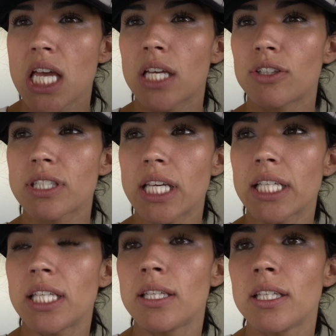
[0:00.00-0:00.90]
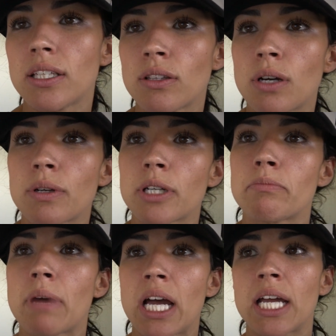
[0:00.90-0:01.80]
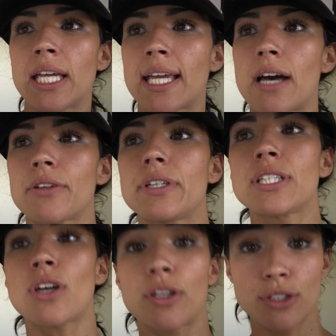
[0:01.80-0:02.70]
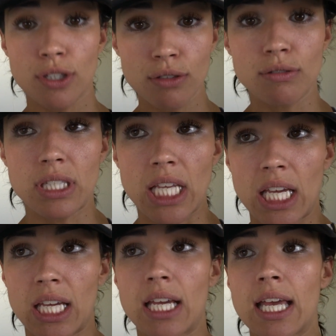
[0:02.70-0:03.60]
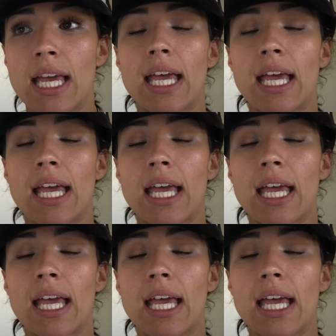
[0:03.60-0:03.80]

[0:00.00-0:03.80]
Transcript: It looks like he lowered my calories on Tuesday,